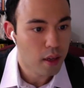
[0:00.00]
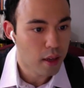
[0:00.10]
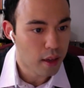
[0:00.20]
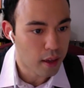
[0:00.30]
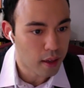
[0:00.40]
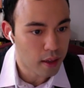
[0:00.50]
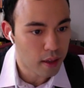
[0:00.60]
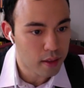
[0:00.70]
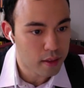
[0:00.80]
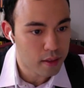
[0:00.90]

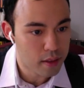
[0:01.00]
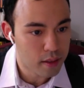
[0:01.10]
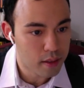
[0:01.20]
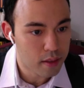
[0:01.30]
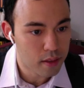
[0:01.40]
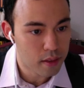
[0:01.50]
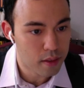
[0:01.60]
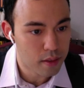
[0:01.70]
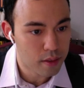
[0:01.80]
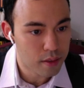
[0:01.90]
And
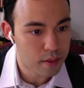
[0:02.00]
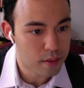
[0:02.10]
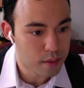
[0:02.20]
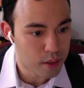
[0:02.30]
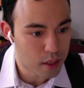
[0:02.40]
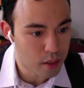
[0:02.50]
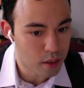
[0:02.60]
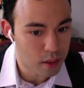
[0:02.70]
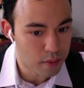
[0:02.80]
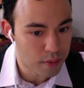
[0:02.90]
we can go
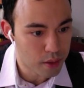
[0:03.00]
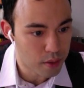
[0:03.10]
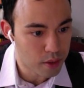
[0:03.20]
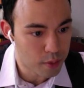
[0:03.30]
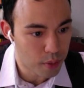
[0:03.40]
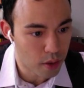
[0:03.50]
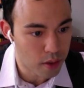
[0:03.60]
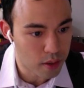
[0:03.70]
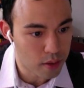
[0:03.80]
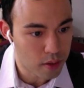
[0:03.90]
ahead and fill this part
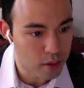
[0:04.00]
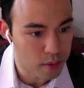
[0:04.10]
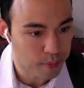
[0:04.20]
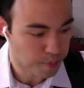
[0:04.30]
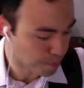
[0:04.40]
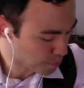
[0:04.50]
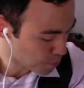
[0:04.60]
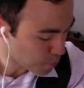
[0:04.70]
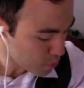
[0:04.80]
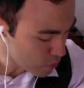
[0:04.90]
in too.
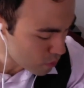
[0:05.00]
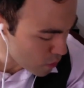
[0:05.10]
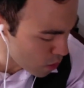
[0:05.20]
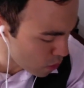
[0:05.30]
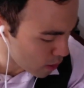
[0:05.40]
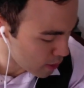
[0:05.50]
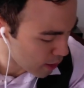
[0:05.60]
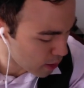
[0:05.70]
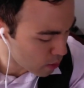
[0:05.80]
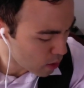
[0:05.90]
Okay,
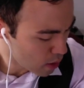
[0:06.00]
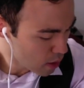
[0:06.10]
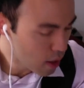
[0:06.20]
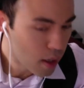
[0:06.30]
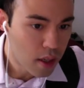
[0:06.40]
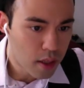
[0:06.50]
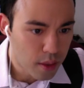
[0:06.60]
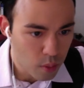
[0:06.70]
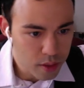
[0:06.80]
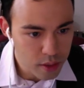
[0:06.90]
now they
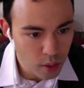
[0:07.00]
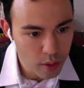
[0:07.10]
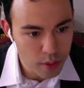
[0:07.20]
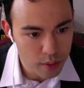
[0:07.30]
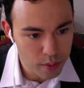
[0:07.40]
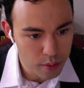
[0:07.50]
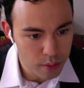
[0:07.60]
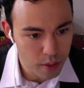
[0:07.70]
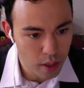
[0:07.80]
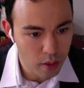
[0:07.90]
want to know the
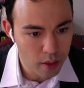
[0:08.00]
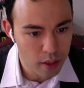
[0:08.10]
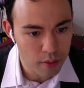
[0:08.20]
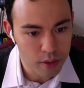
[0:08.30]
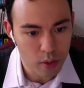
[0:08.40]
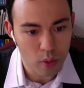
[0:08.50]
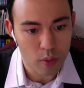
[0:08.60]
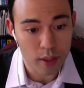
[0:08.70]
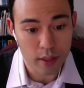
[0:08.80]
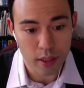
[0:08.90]
area of this whole
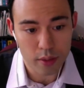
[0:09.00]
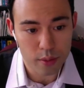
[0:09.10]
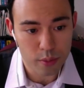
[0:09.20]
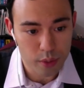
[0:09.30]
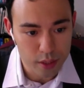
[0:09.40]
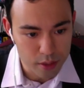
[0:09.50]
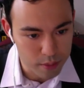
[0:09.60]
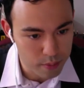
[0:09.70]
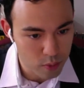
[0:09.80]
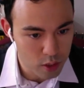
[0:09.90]
rectangular region,
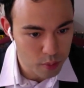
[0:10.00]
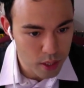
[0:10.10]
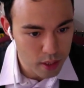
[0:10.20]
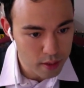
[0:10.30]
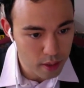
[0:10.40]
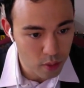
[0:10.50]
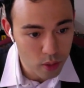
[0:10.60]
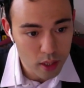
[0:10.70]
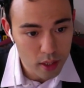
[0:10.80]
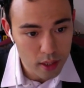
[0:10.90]
which means that
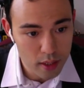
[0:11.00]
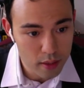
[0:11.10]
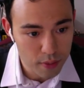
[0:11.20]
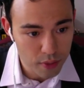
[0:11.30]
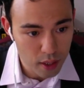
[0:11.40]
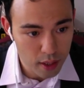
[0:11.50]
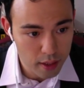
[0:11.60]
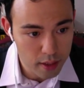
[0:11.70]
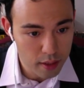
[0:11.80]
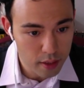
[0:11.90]
we need to
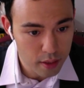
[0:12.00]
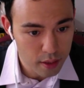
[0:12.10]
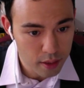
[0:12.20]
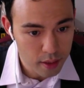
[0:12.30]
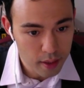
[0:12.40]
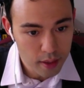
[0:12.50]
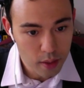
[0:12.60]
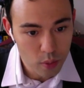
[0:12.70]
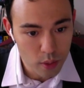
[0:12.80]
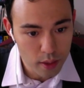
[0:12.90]
find
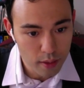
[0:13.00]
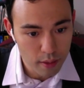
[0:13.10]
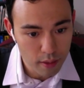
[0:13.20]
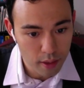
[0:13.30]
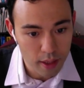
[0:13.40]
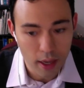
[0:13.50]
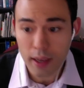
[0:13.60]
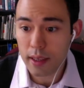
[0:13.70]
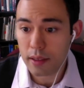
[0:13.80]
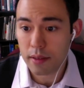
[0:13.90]
width and
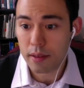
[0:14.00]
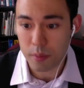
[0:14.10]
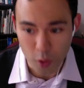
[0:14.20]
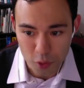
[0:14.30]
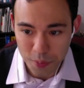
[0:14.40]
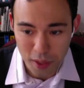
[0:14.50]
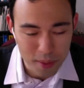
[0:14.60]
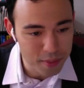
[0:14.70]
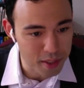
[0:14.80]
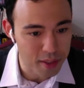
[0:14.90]
height and multiply
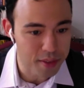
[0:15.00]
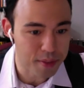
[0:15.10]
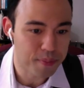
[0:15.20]
them together.